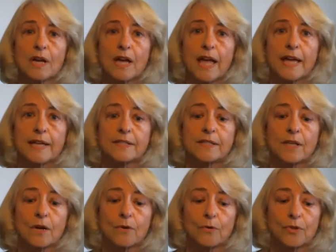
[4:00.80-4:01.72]
And
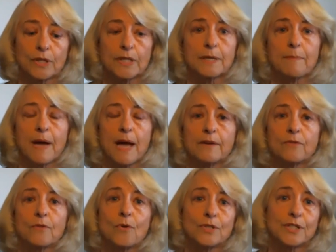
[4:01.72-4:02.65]
so thalidomide,
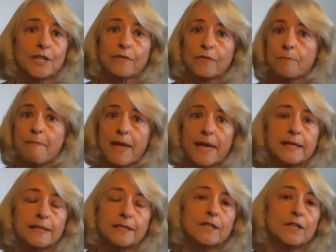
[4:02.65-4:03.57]
of course, never
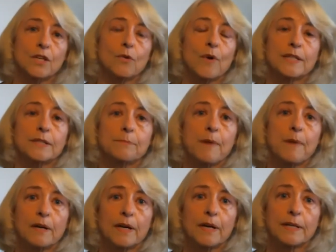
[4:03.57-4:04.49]
made it to the U S
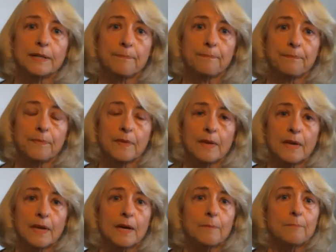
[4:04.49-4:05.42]
market.
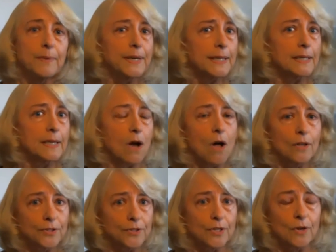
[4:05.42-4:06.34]
But
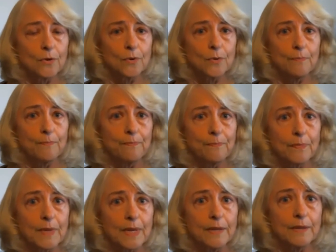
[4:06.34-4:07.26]
also,
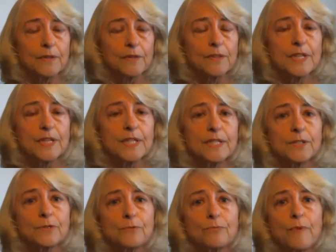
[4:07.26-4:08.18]

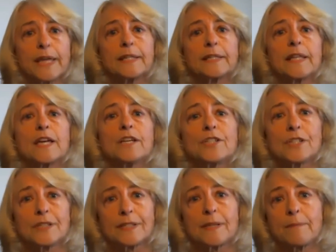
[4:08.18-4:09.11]
these
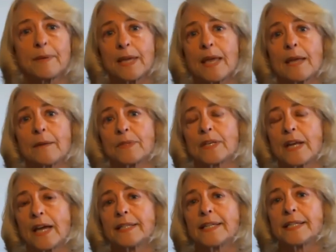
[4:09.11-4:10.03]
regulations that became the
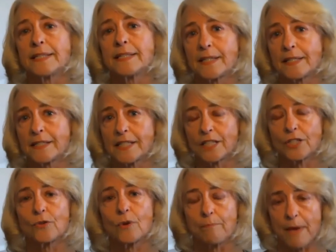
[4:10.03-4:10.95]
nineteen
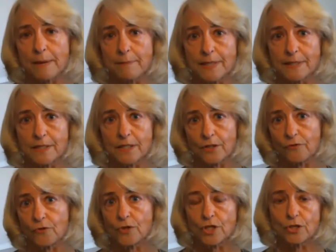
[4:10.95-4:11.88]
sixty-two amendments to the
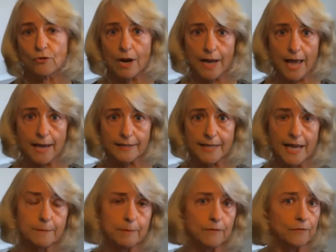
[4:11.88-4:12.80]
Food and Drug Act
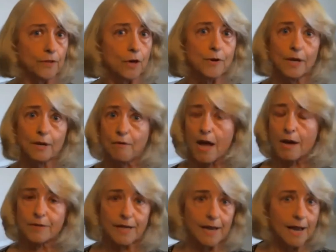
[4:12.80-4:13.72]
had been floating
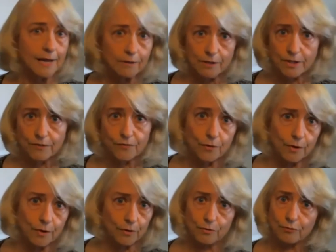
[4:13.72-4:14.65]
around in Congress for
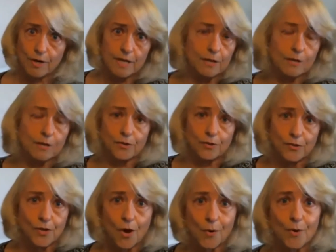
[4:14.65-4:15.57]
three years or
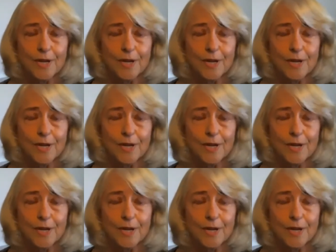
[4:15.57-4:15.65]
so,